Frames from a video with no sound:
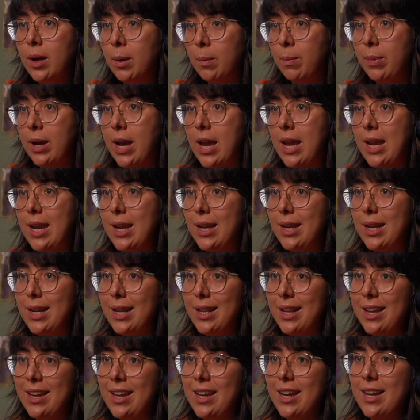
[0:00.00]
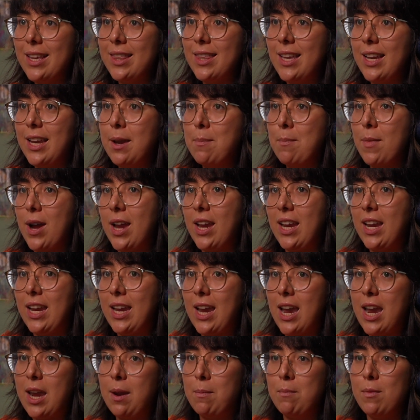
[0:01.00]
But like, I think in my
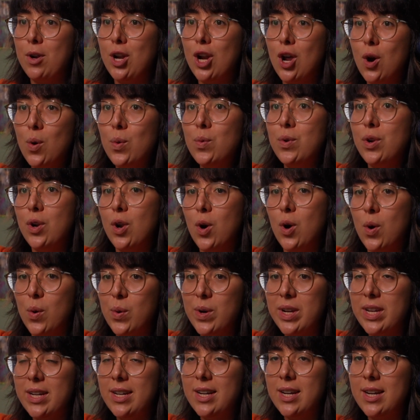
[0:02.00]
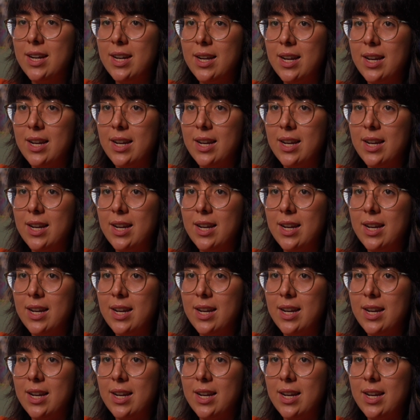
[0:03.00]
game, knowing